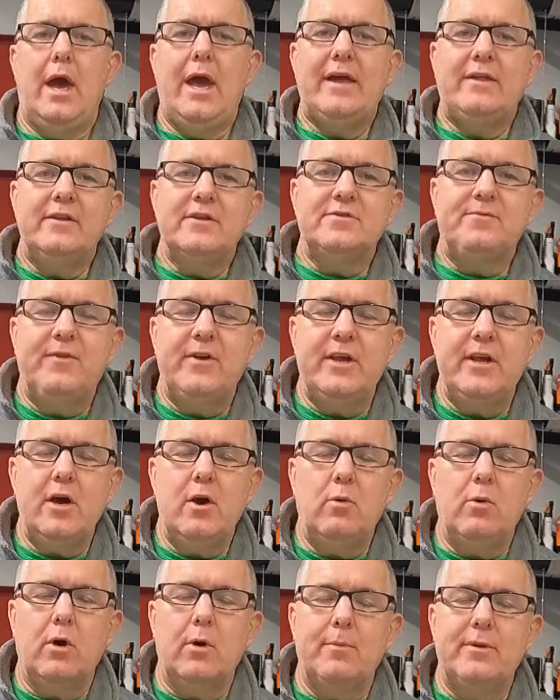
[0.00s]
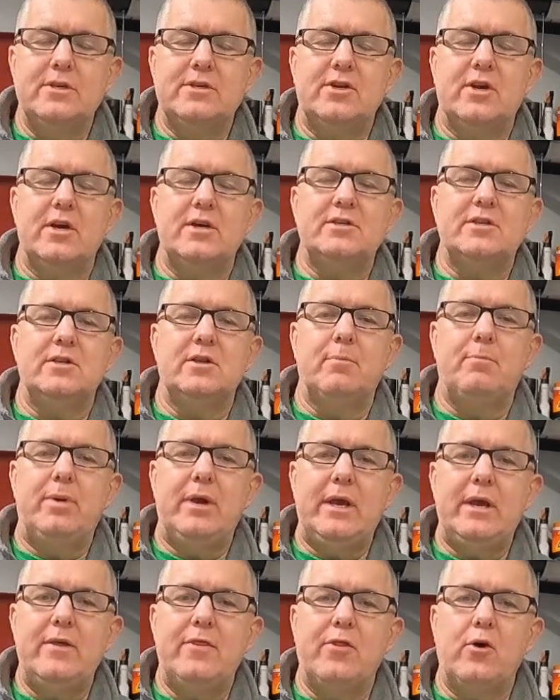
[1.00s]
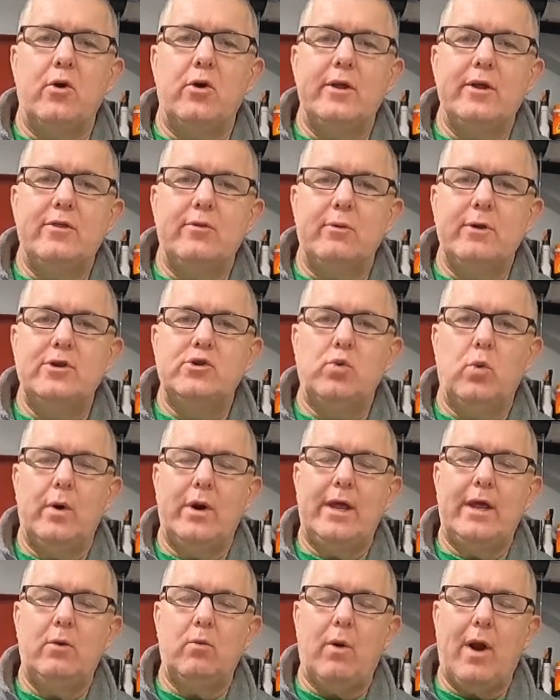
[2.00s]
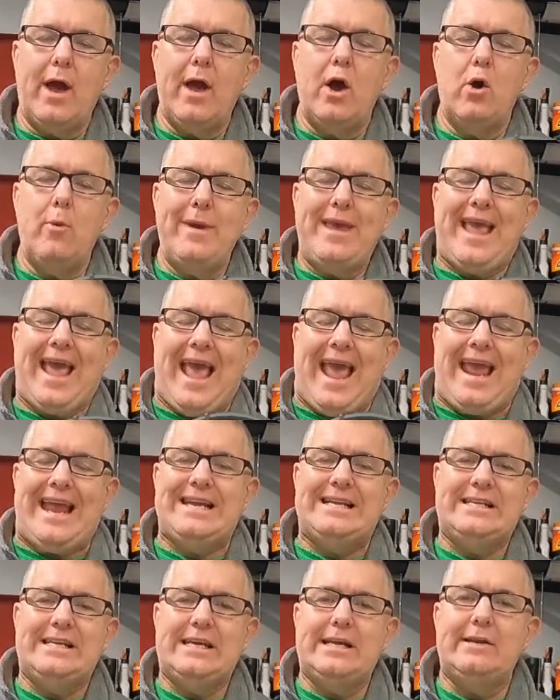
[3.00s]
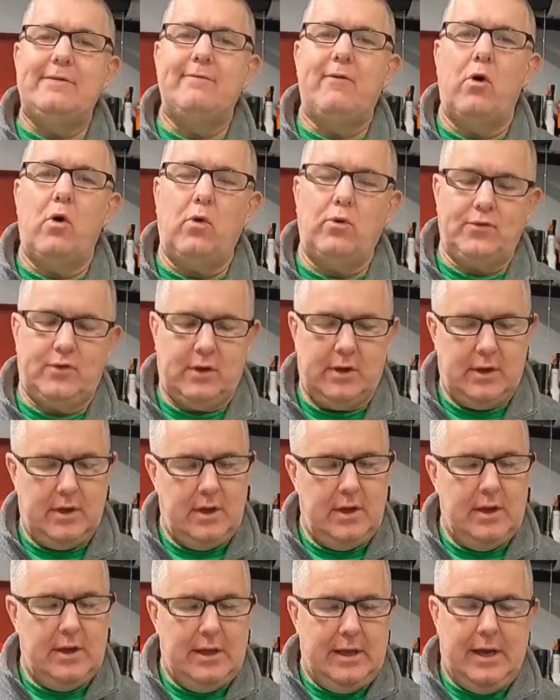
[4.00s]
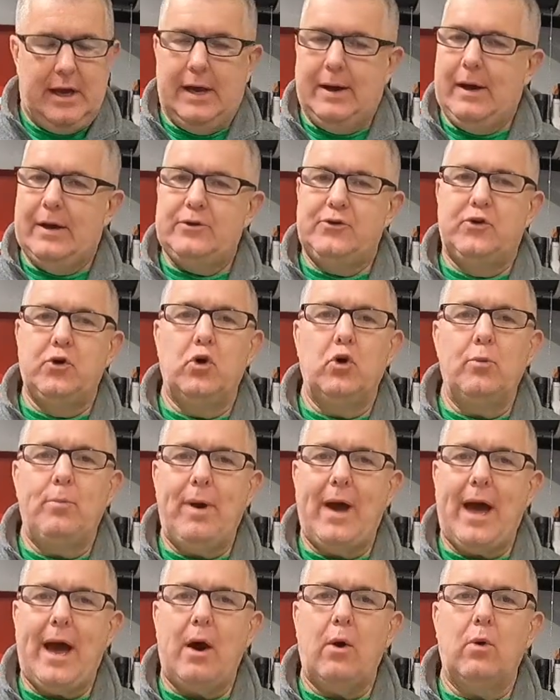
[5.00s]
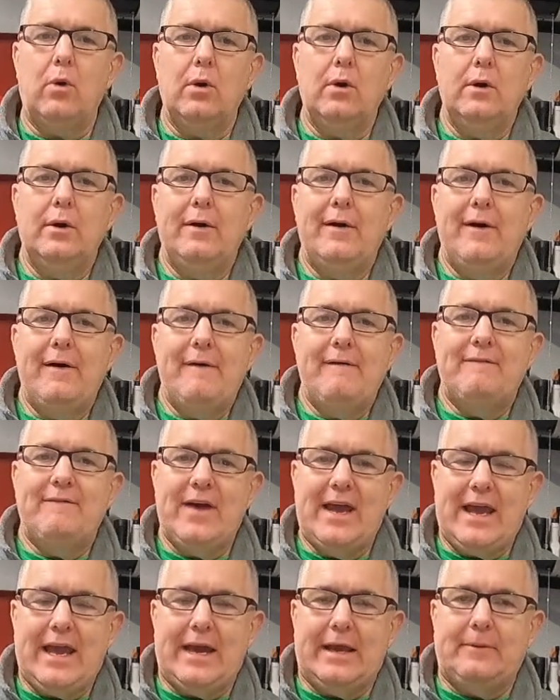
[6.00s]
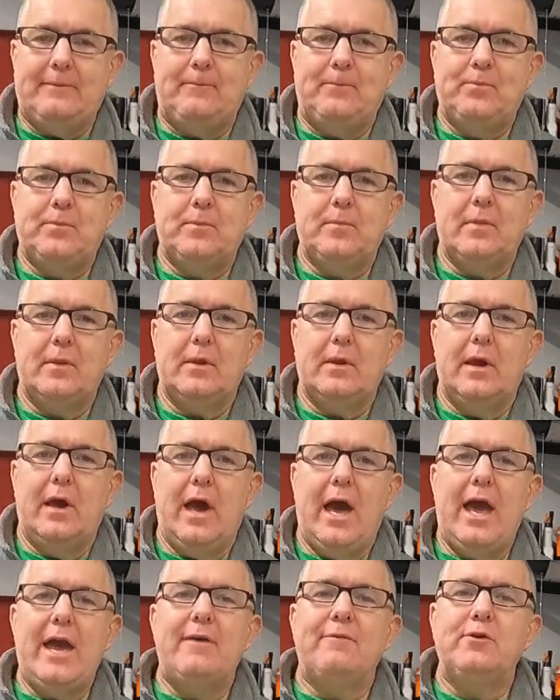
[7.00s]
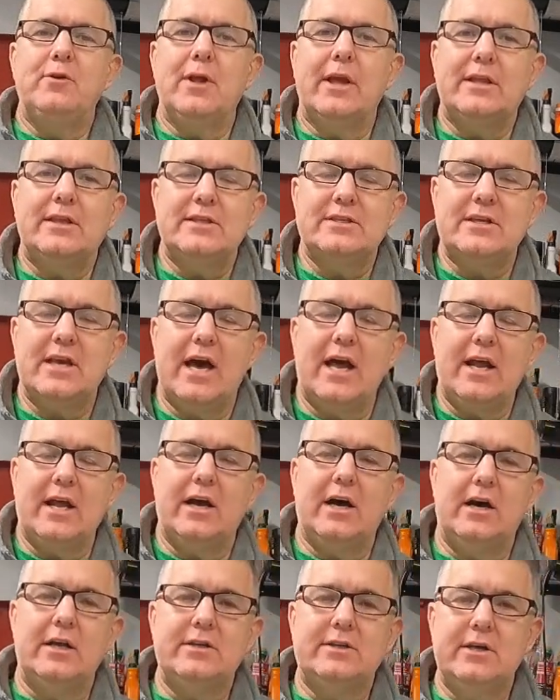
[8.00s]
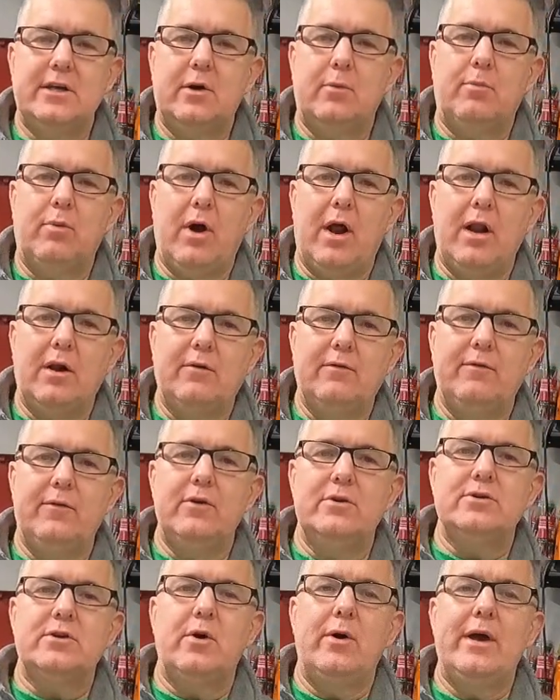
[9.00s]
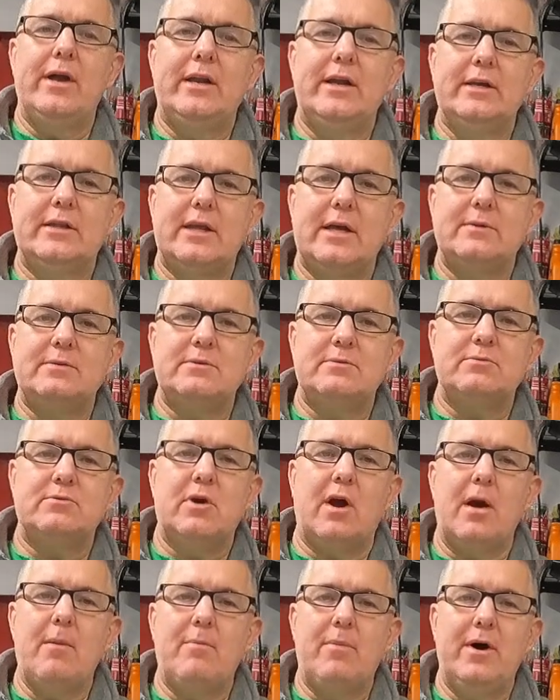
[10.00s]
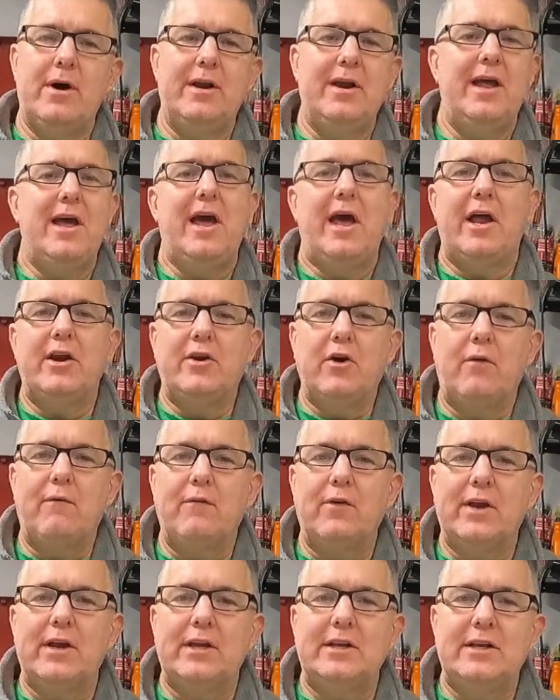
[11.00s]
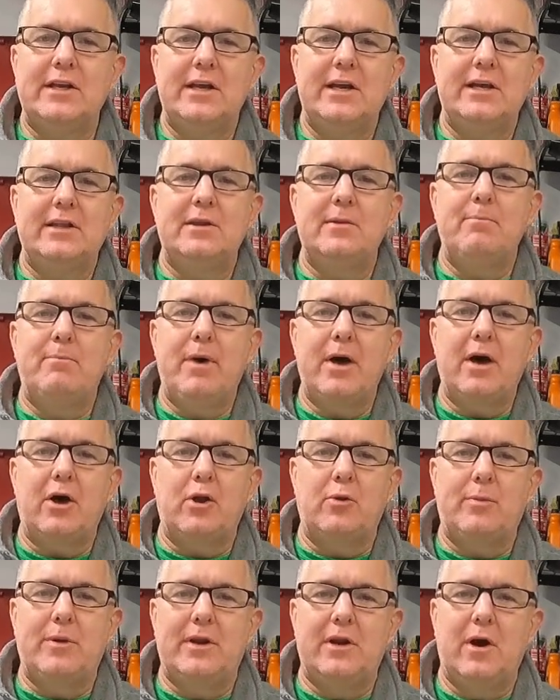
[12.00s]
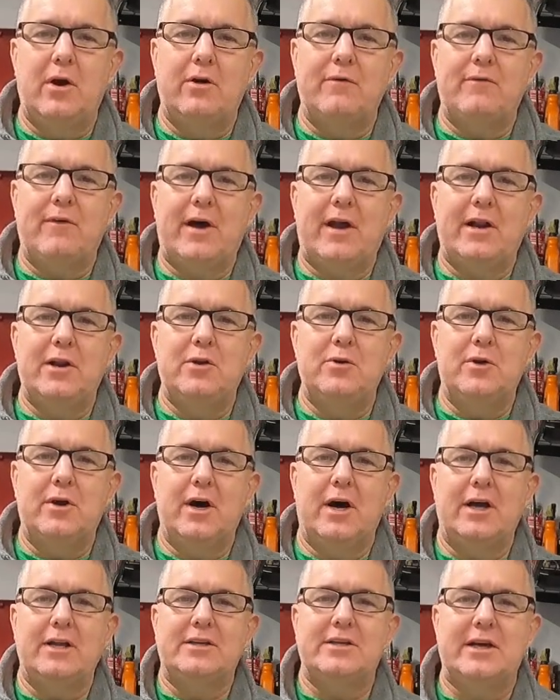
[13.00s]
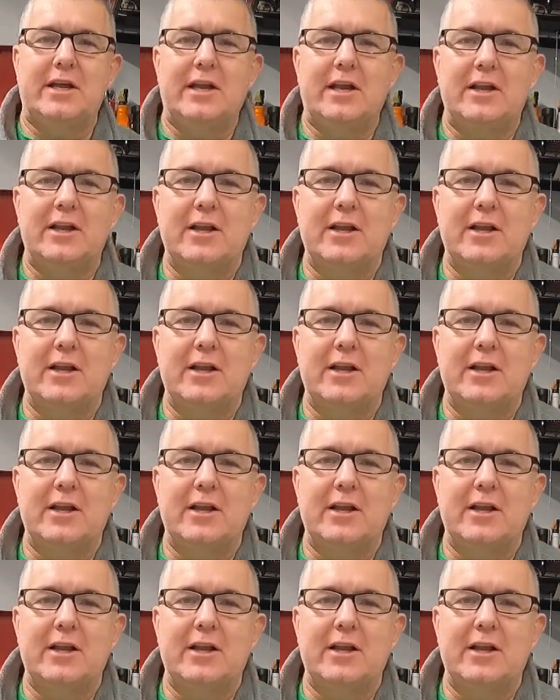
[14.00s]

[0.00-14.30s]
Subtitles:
Hey, in this video, we're going to be discussing the P3320 Ryobi 18 volt dual power fan. Hey, if you like this kind of content on product reviews, go ahead and hit that subscribe button. And don't forget to hit the bell to be notified of new content.